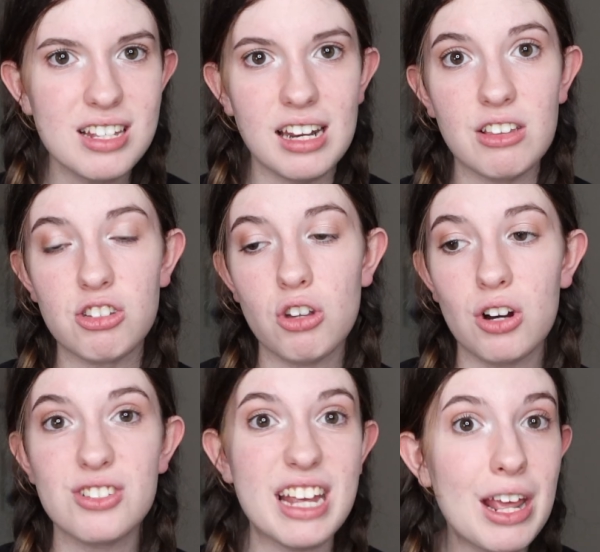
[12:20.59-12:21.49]
and it
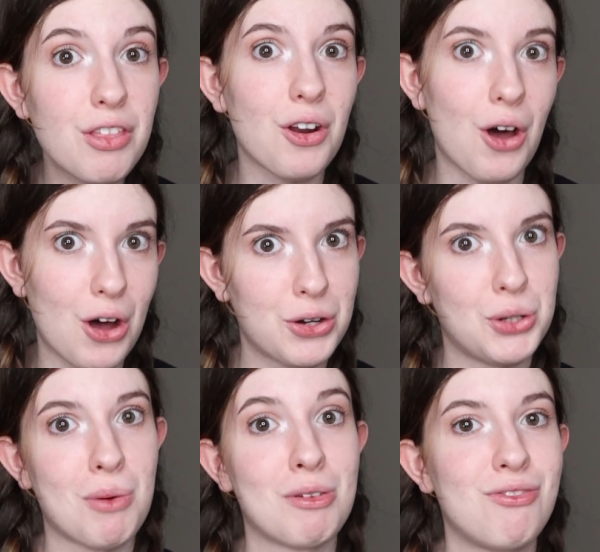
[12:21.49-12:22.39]
stars Ethan Hawke,
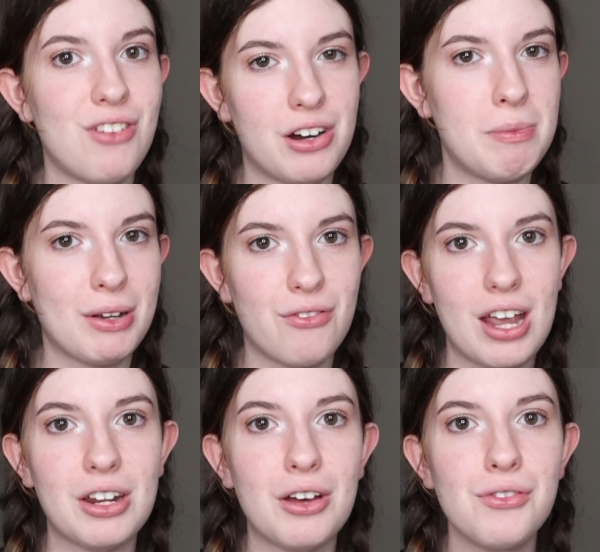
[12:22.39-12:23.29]
who I'm a very big
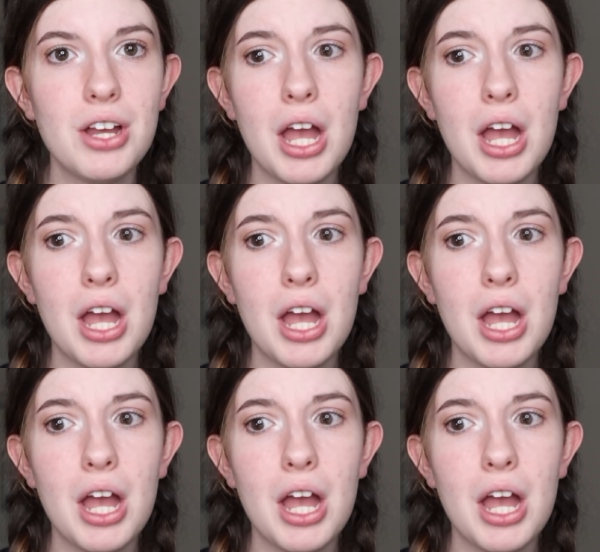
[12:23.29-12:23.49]
fan of.